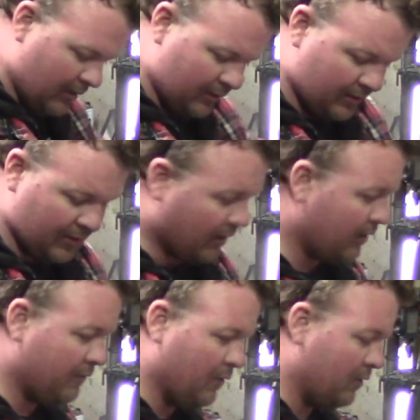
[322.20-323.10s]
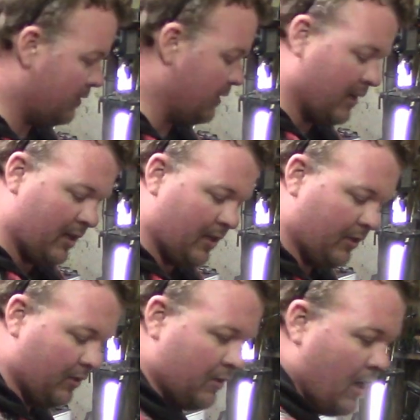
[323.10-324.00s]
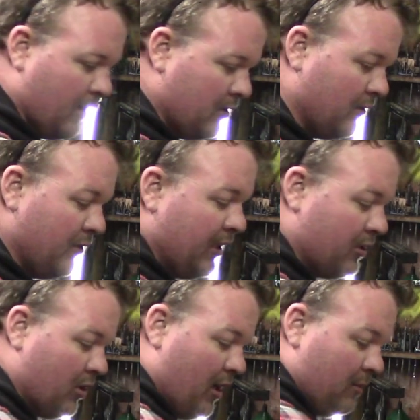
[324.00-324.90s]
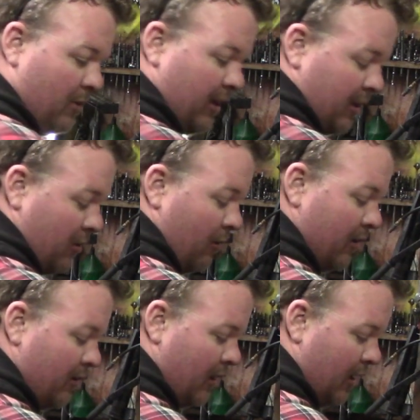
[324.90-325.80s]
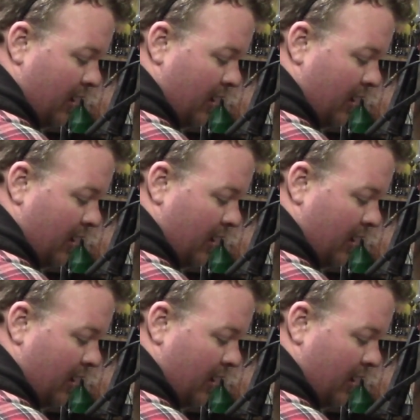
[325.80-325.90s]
This is a lot of volts. Your doctor, if you get shocked by a coil,